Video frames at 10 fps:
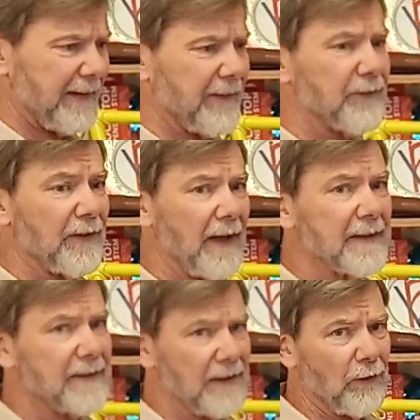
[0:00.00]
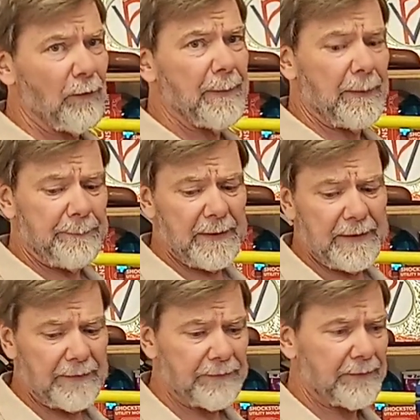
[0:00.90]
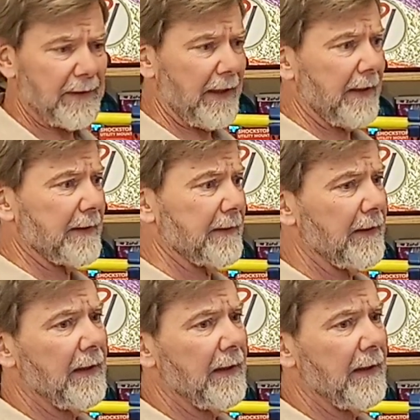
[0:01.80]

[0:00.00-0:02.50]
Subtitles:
there's a lot to know about bikes, and